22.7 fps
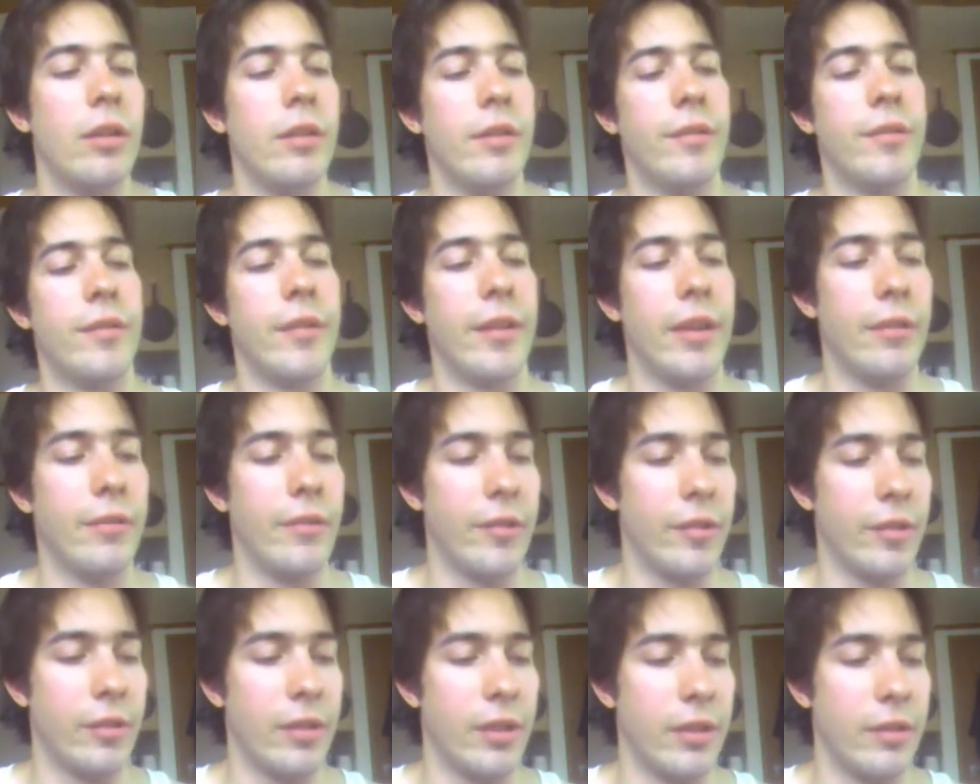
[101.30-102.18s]
So that
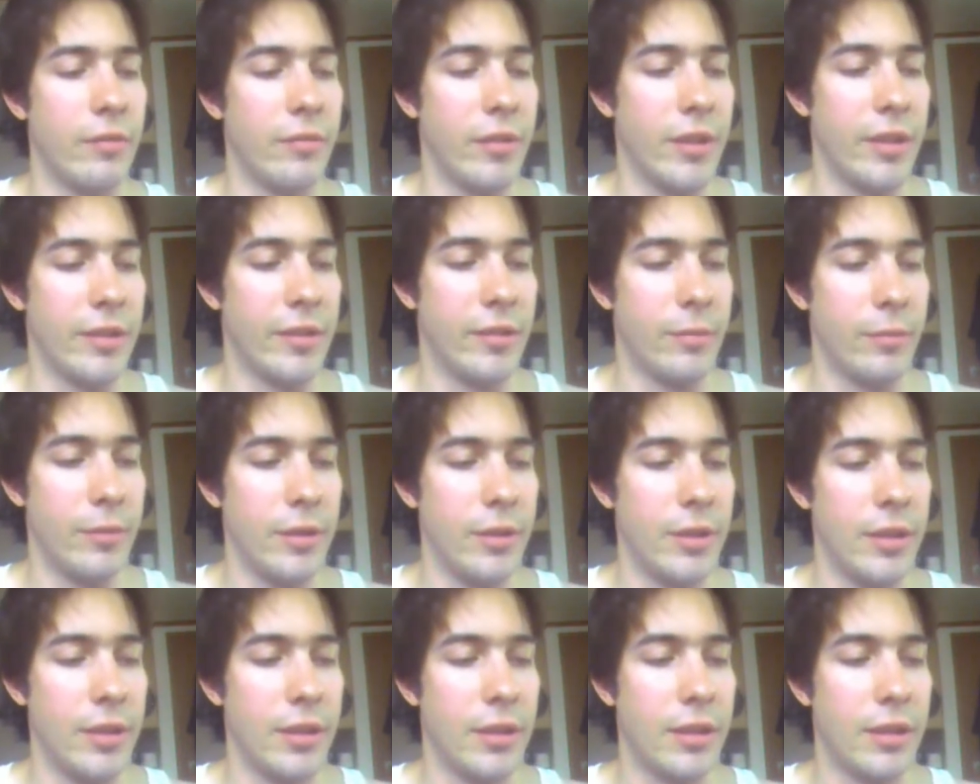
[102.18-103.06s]
was a lot of last
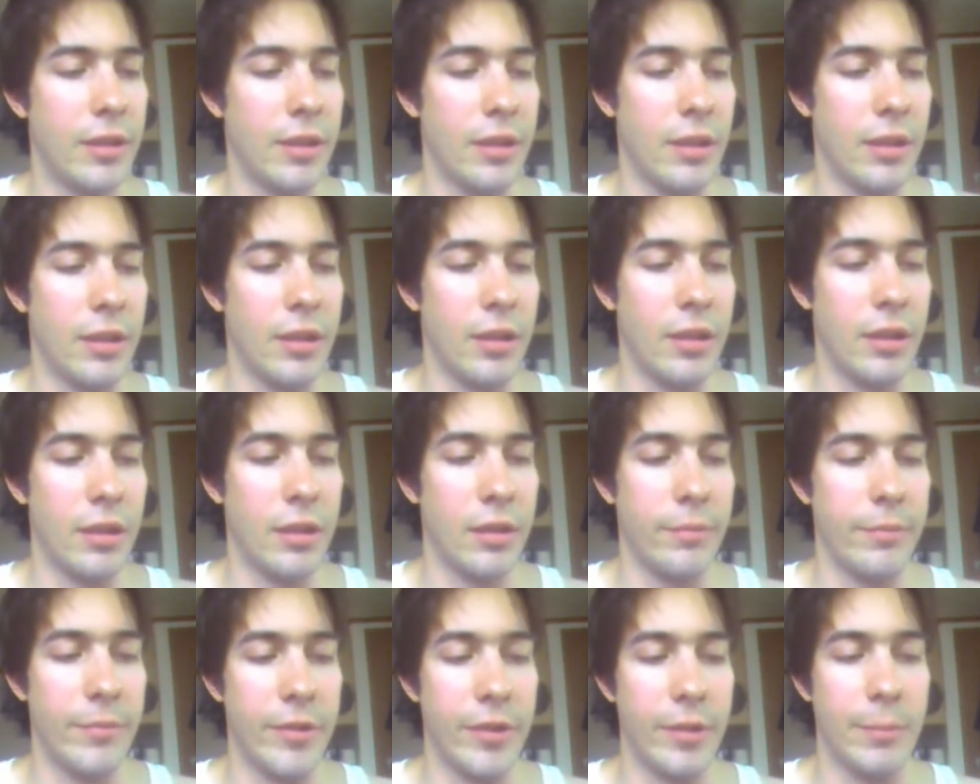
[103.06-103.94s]
week.
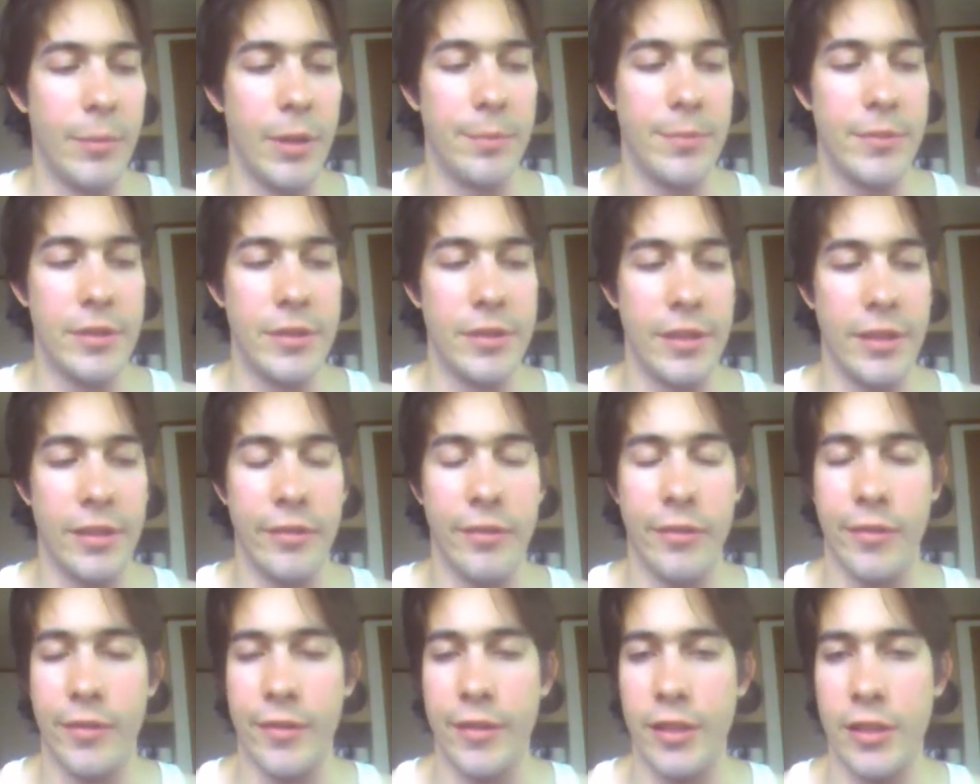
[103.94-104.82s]
Some ups and
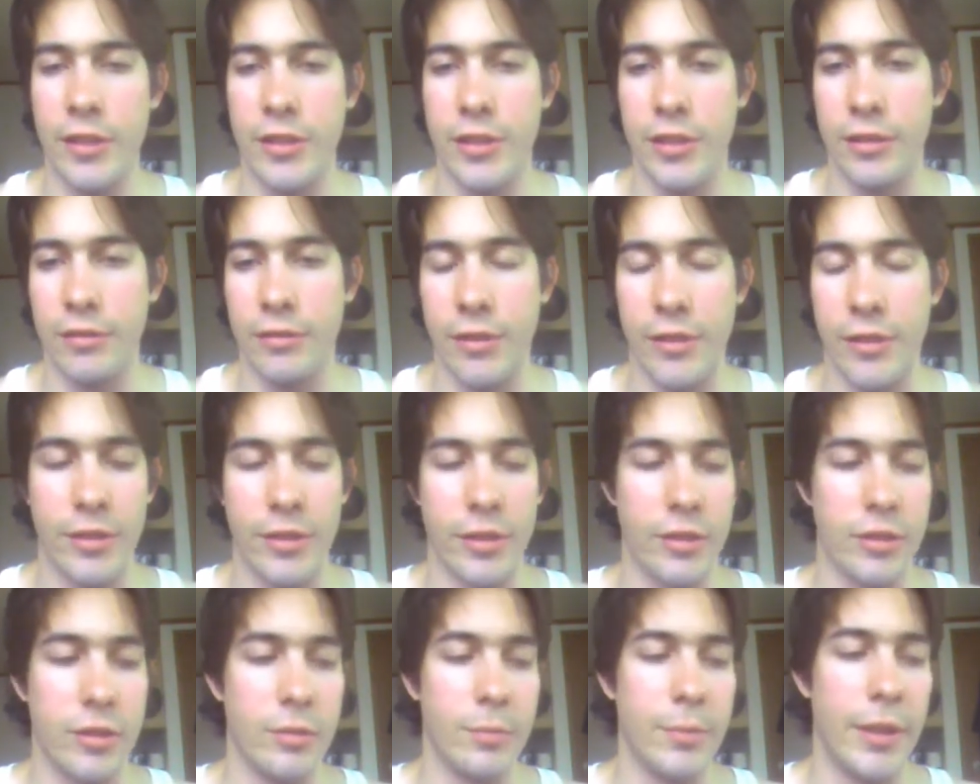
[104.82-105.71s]
downs with teaching,
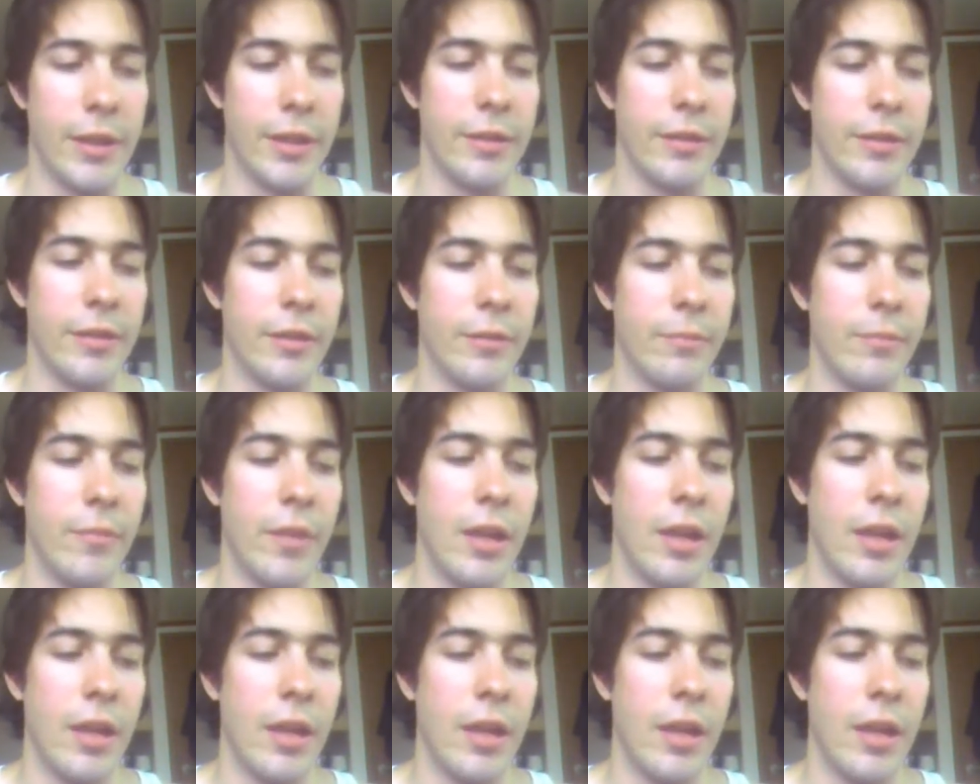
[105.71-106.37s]
nothing too bad though.